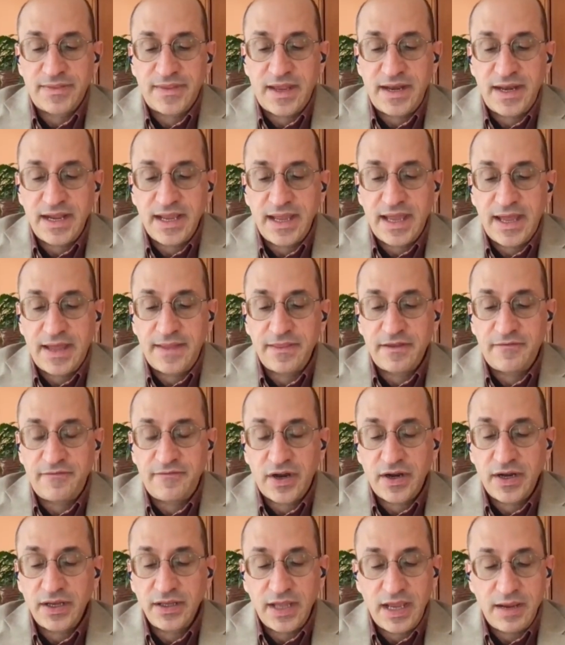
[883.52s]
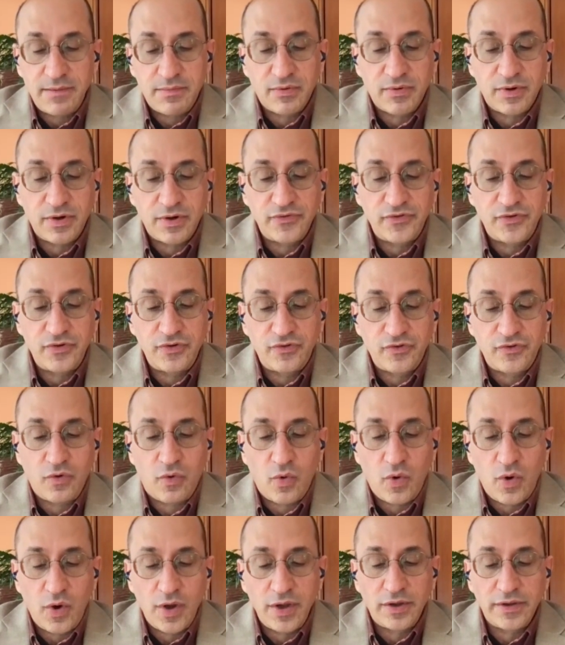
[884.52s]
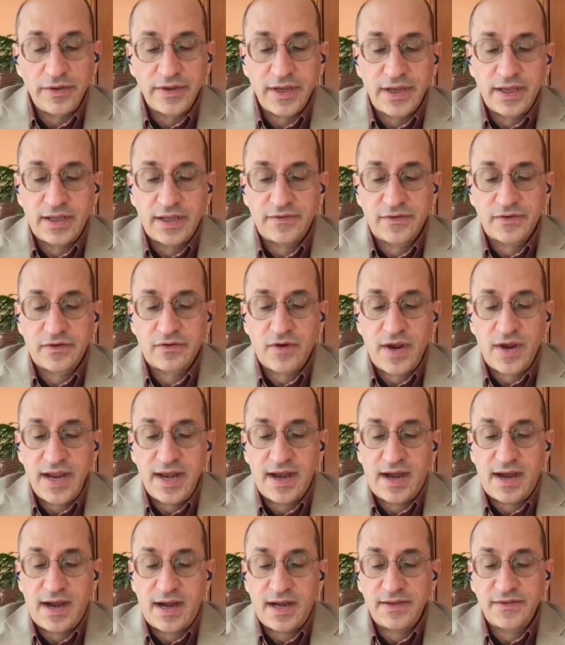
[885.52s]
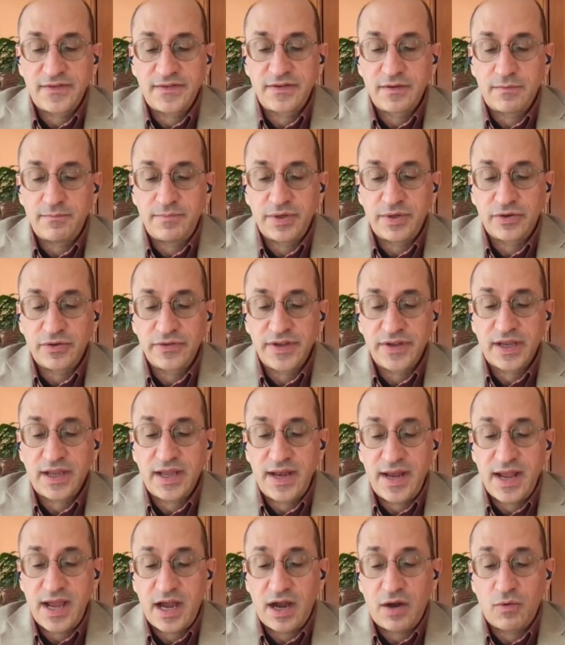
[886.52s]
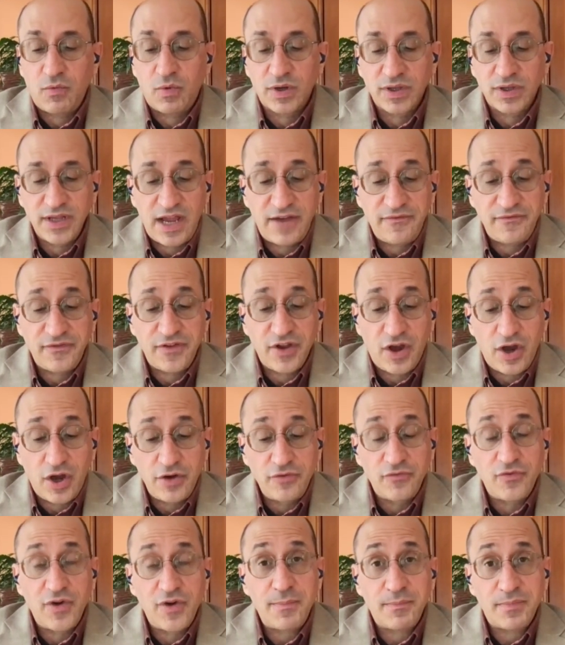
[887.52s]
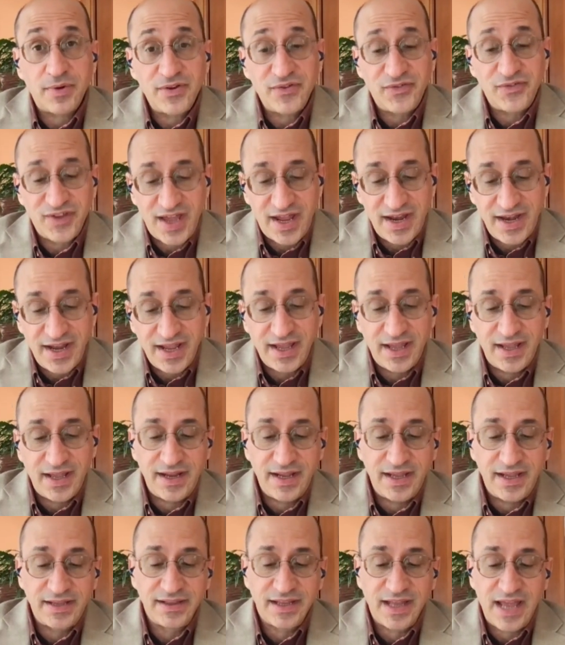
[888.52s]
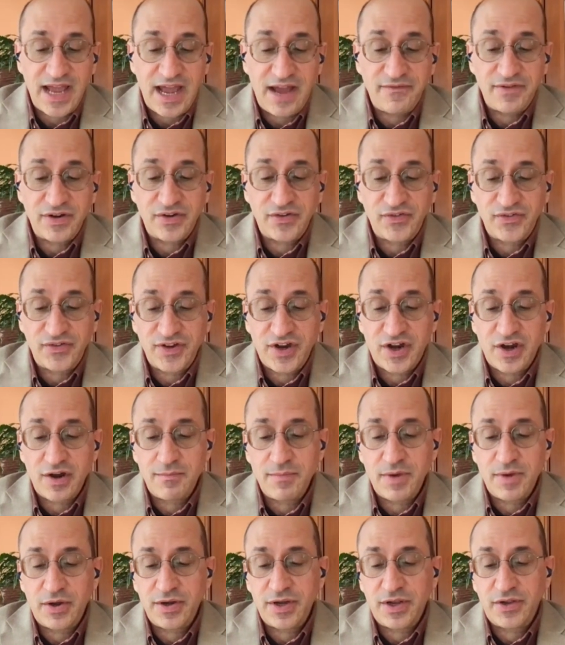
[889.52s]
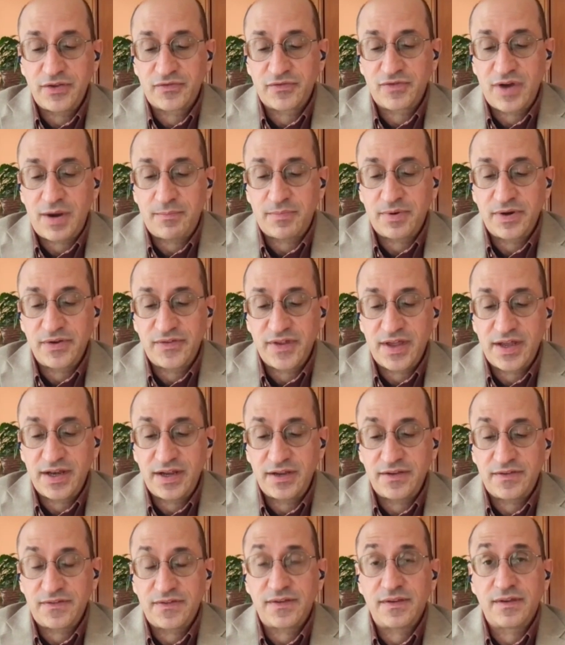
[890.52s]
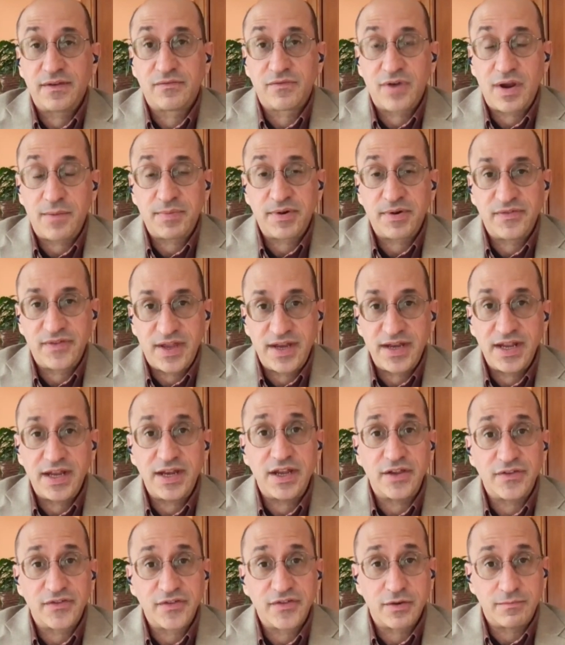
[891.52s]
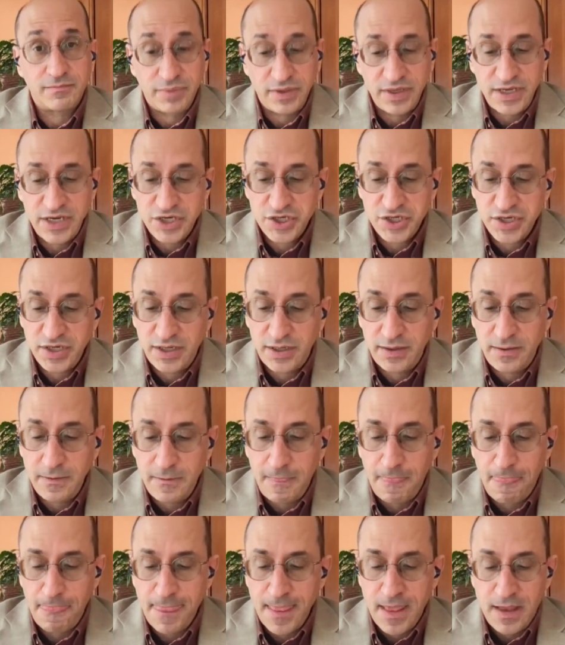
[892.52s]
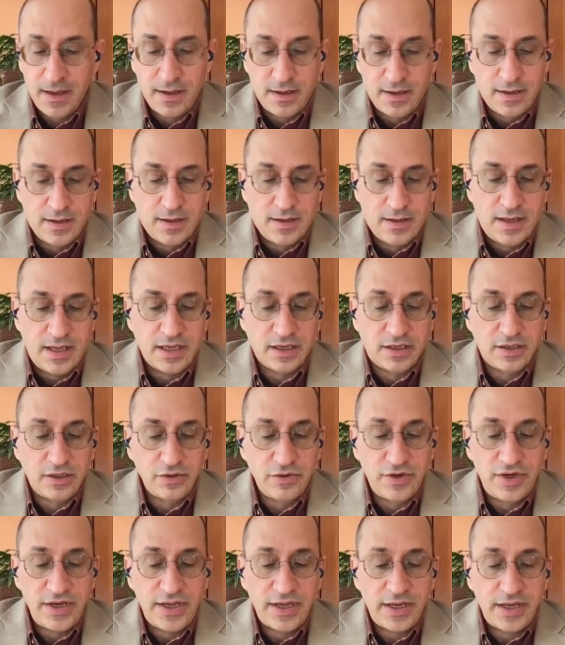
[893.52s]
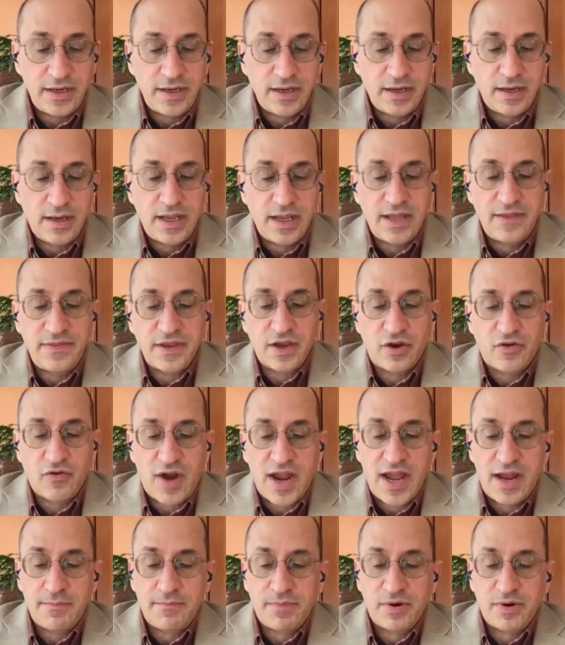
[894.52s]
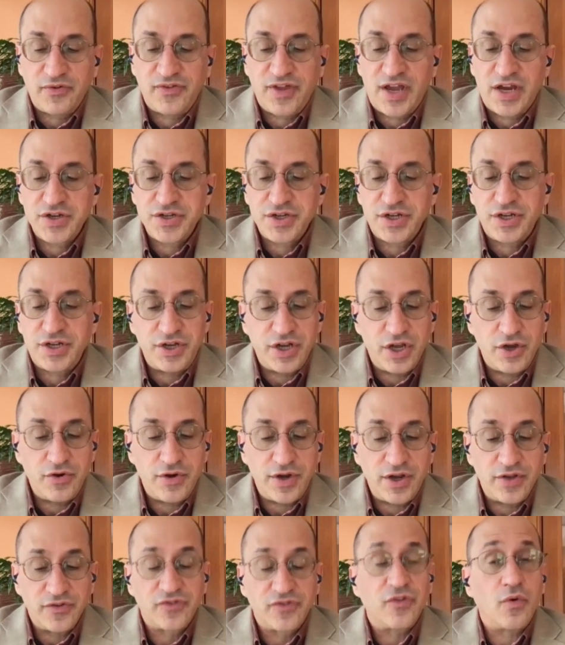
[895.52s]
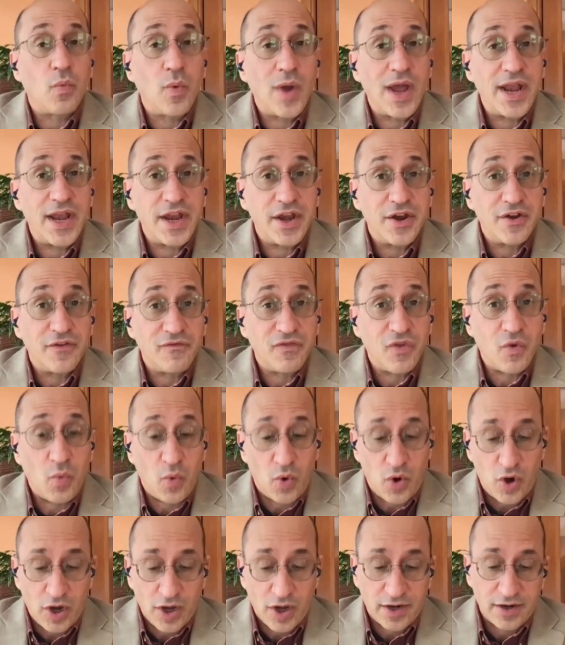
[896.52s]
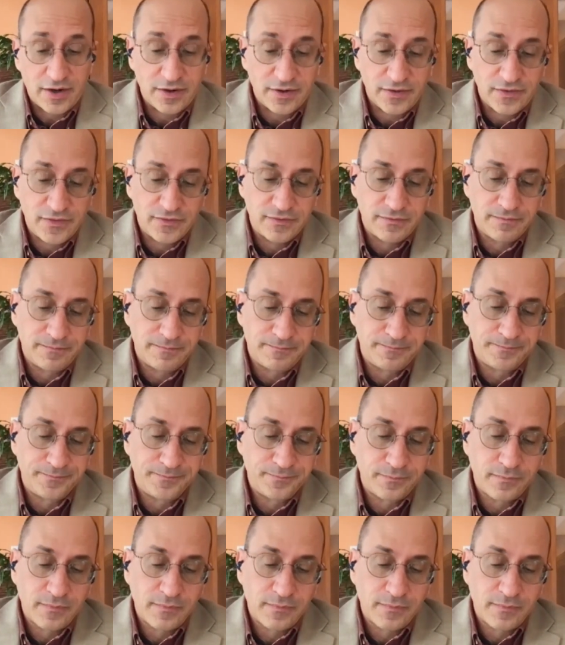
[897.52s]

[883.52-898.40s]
But then again, the very laborers who toiled against great odds to build the canal were left unrepresented in lavish ceremonies representing its completion, including in the grand procession known as the Wedding of the Waters.